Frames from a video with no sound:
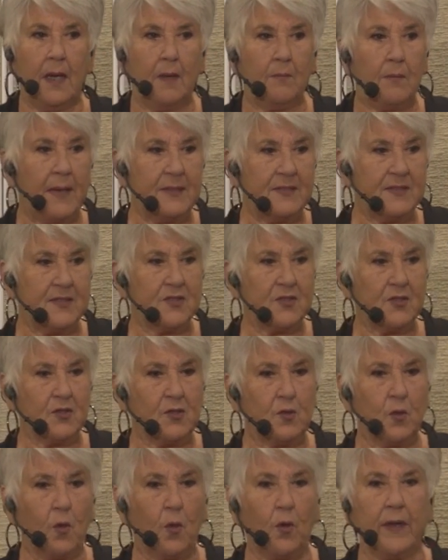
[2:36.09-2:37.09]
My sister
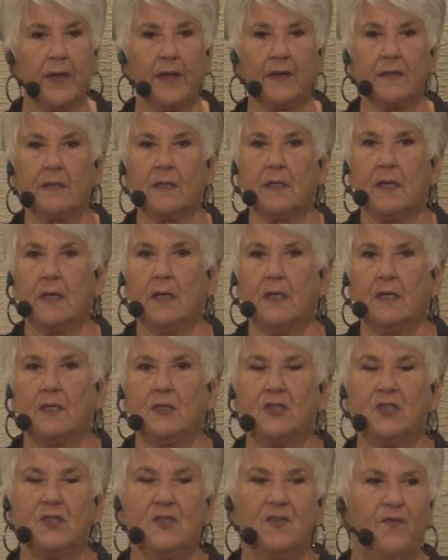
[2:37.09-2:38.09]
Gloria,
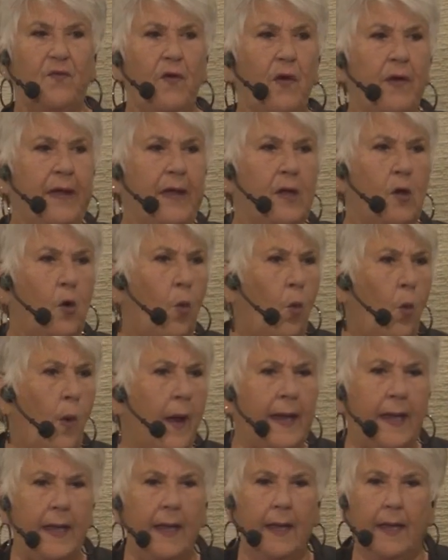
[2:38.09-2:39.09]
she's very
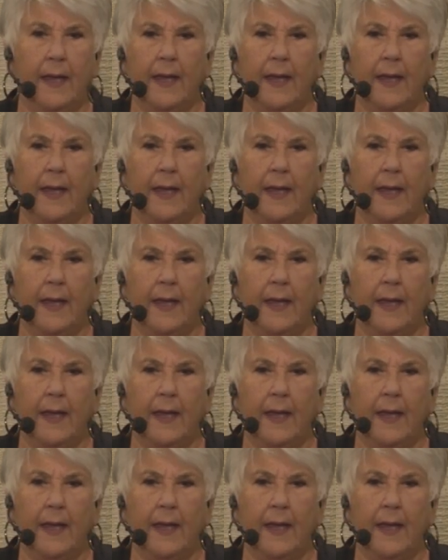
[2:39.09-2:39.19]
quick